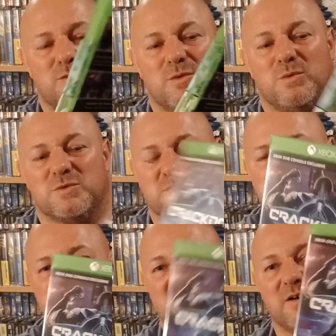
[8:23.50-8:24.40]

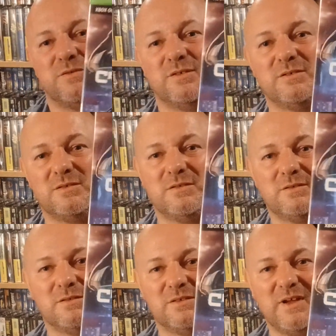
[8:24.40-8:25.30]
Awesome stuff.
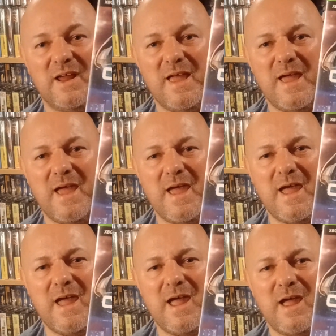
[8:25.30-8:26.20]

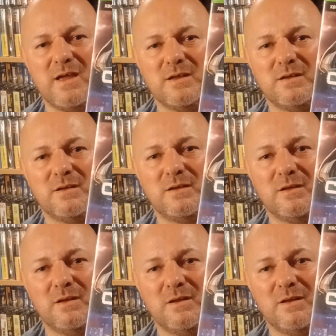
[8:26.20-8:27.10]
Yeah.
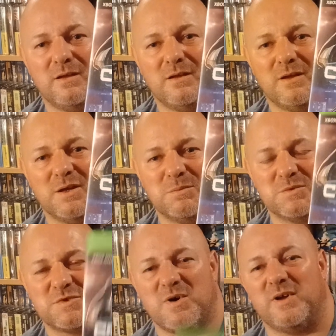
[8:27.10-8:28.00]
It
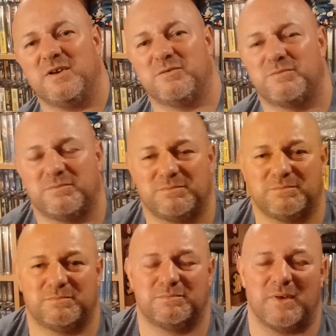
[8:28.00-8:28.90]
was kind of
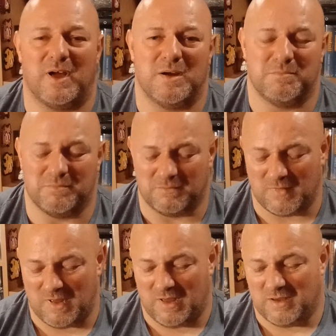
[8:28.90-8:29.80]
um,
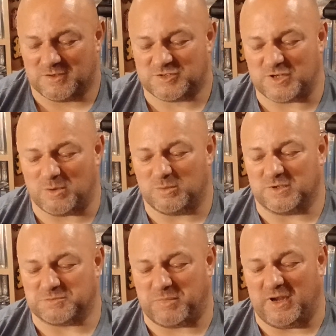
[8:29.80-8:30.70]
sold
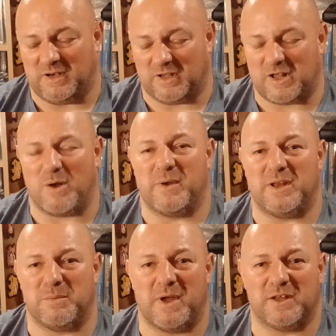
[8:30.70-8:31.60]
as being a go
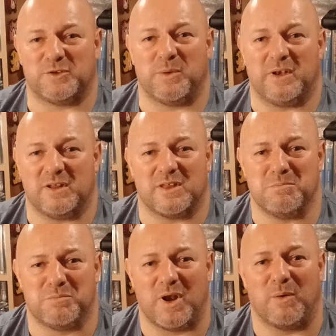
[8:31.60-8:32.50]
anywhere, do
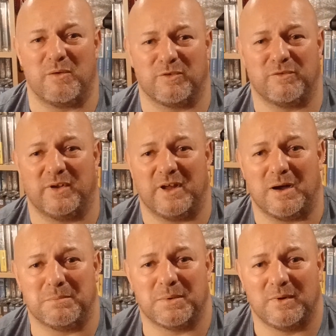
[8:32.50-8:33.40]
anything, blow everything
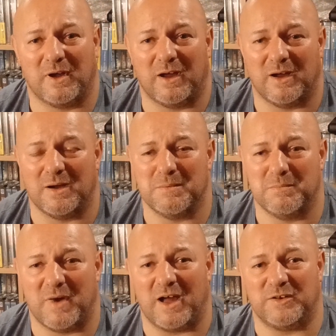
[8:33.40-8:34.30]
up,
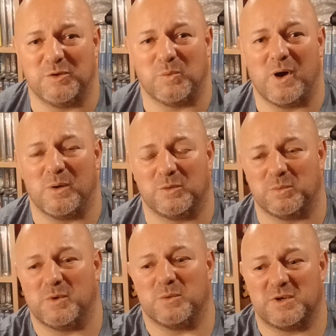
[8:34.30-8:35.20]
and your world
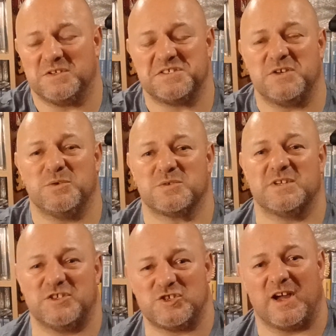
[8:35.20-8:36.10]
will
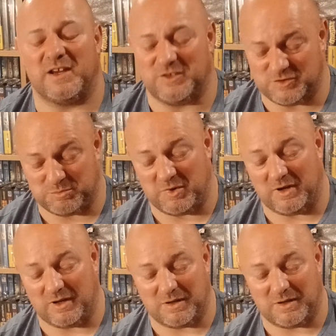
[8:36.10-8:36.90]
continuously change. But